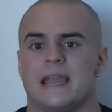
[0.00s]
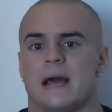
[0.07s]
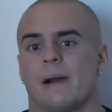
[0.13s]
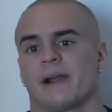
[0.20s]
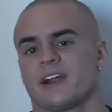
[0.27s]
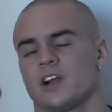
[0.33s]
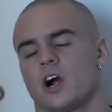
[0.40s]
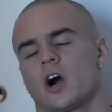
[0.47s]

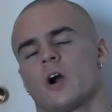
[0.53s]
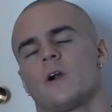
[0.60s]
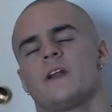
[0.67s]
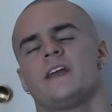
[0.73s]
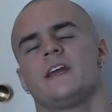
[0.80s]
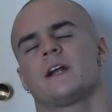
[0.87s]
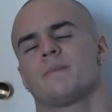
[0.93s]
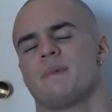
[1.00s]
Now I can
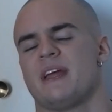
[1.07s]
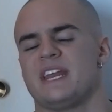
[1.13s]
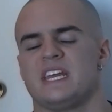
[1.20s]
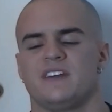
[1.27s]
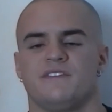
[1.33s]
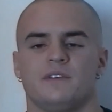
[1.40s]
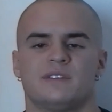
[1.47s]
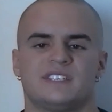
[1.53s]
already hear
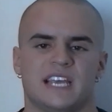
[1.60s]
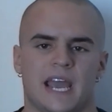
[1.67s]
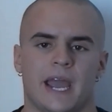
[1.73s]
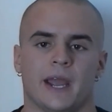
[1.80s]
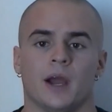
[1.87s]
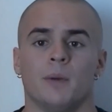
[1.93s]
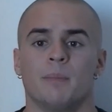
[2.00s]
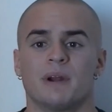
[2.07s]
many of you
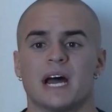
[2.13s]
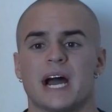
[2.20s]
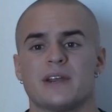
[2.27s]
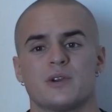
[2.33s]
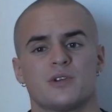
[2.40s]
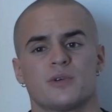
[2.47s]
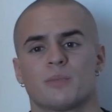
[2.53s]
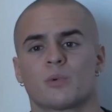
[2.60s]
saying, but
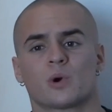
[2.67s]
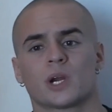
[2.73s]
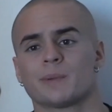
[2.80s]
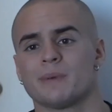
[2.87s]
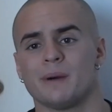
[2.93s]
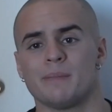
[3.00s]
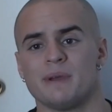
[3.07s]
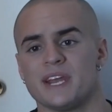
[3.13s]
I do the
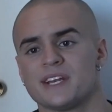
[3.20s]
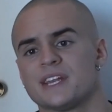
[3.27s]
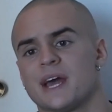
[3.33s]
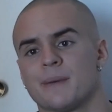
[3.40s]
boring but big